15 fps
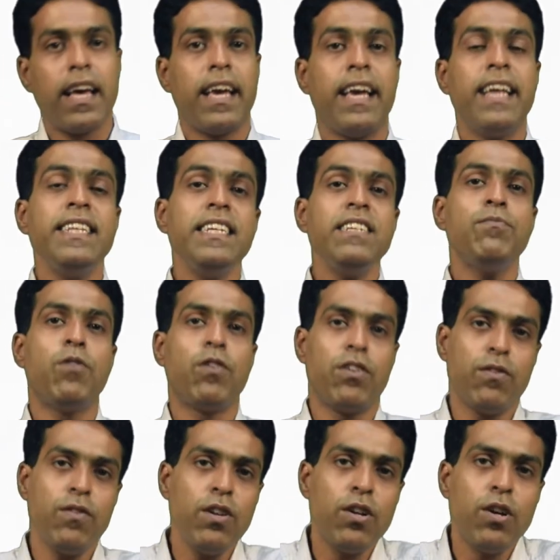In this
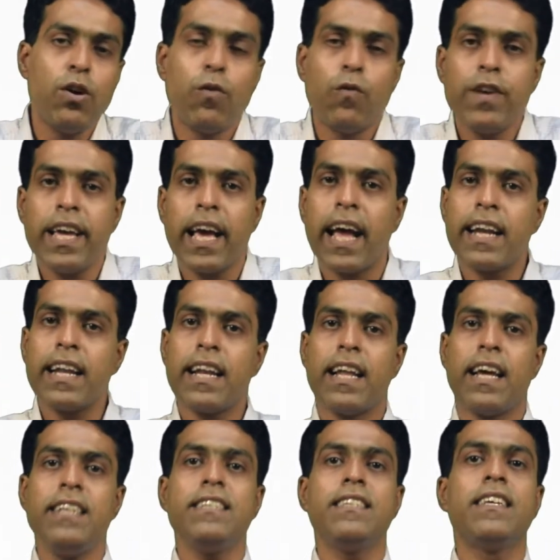module, we
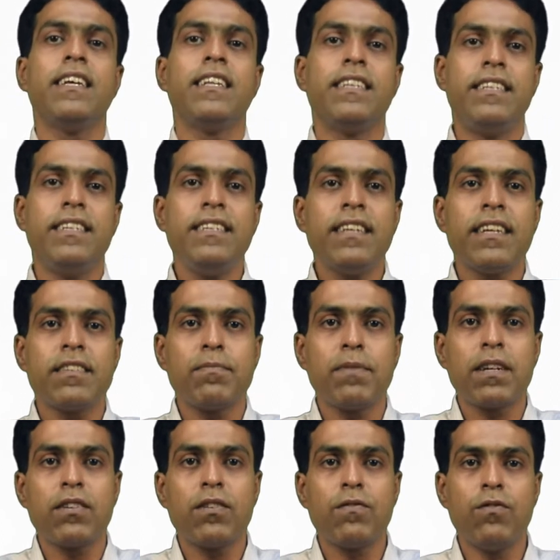analyze this
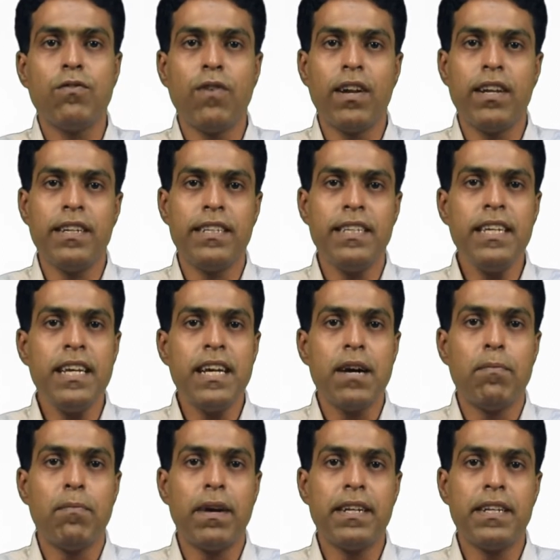aspect of duality
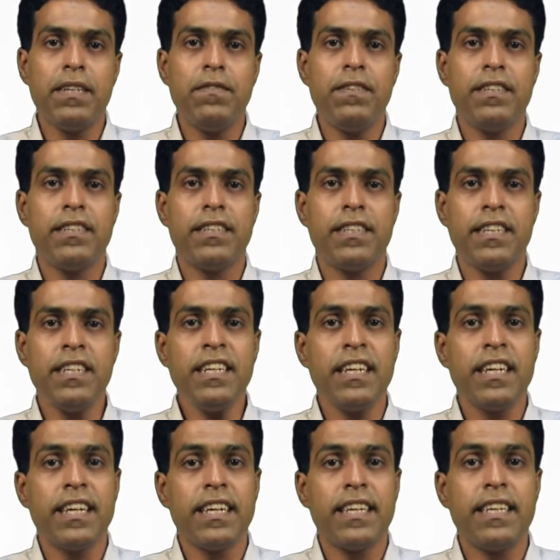by revisiting
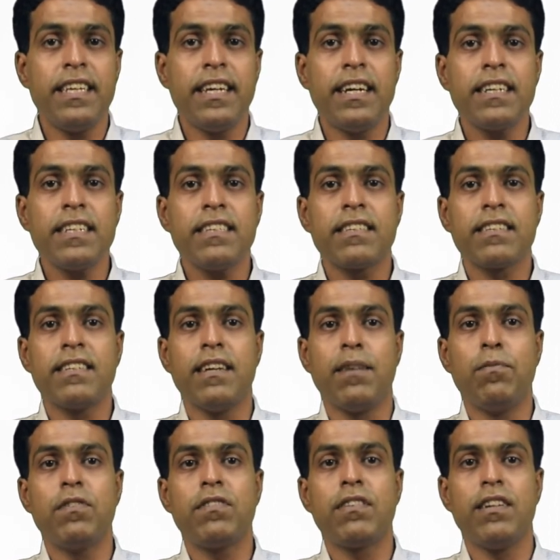Young's
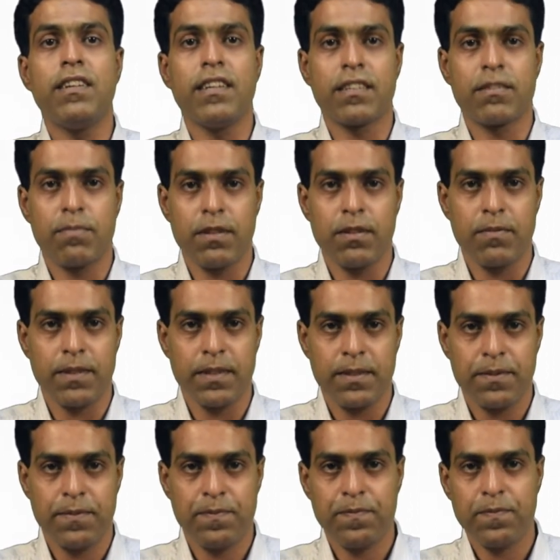double slit experiment.
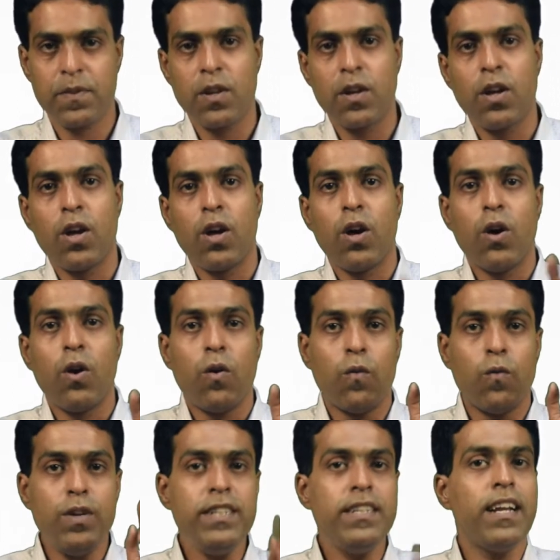
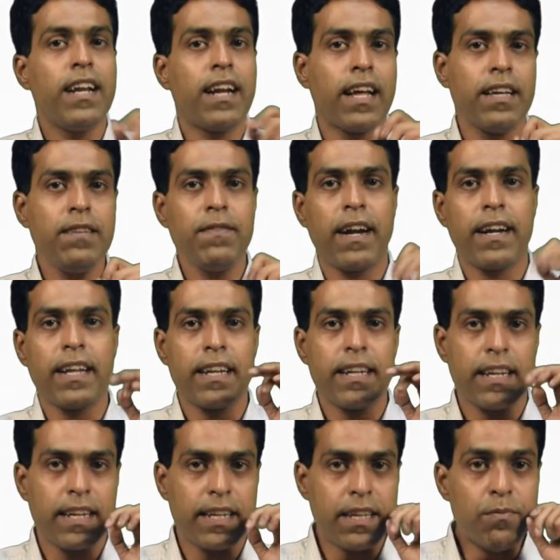We shall arrive at
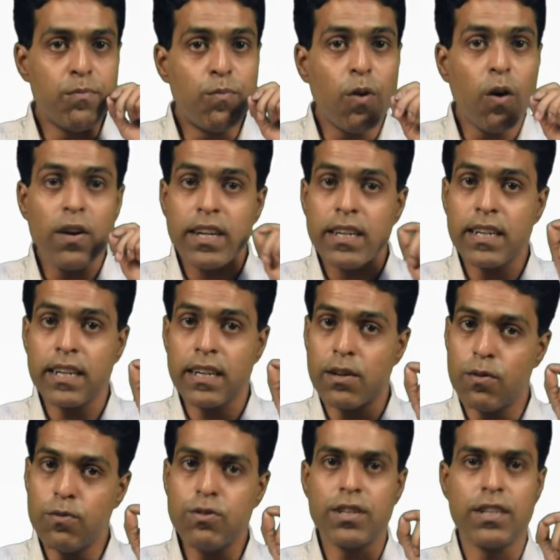an important
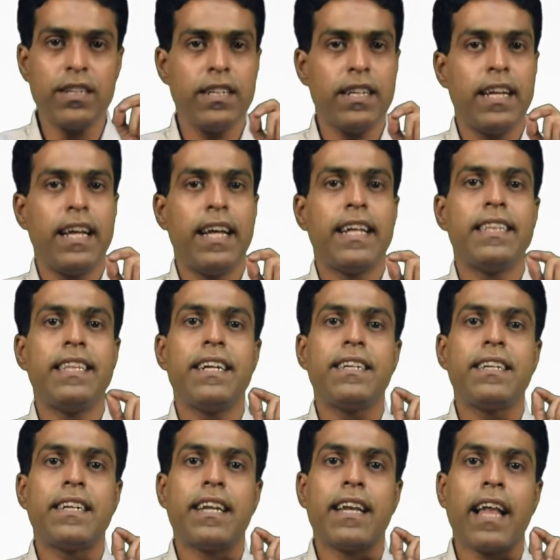conclusion that
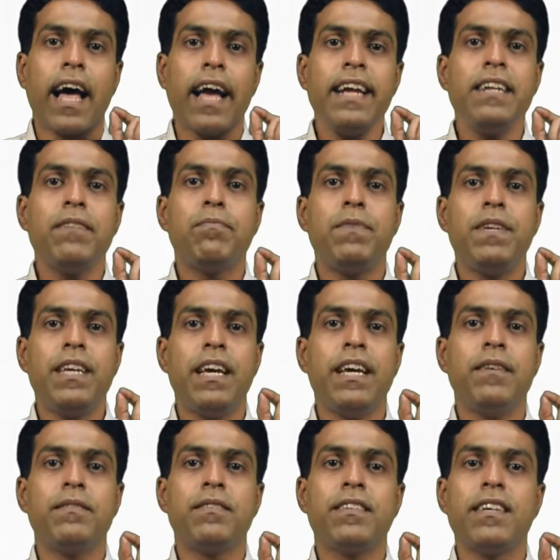light
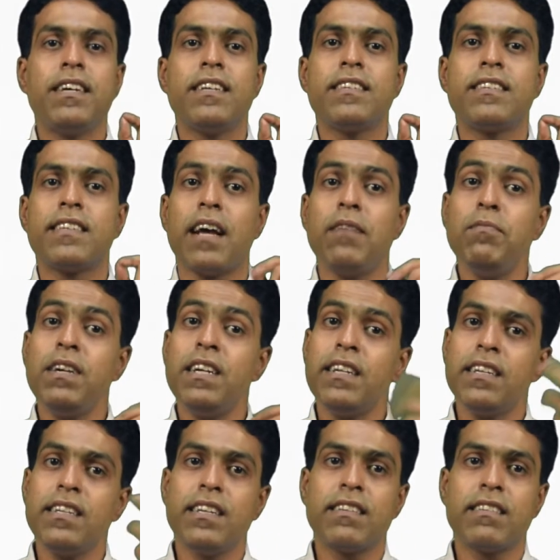behaves
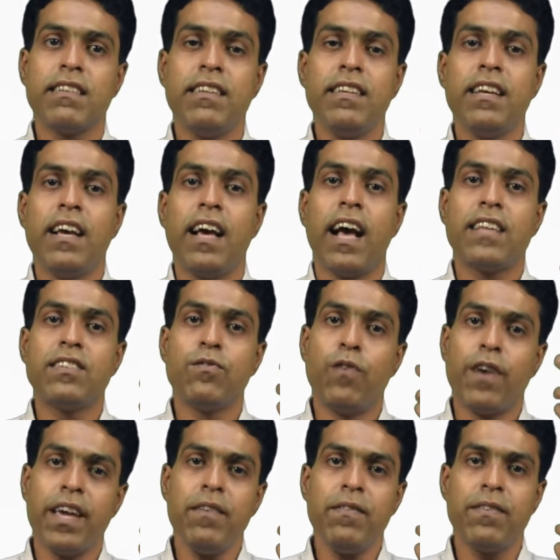simultaneously as a
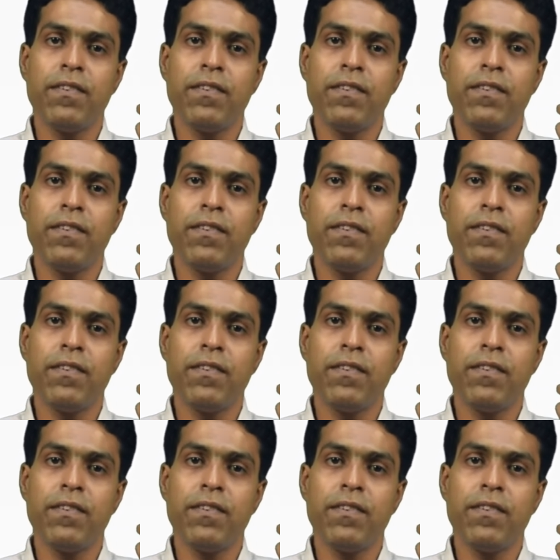wave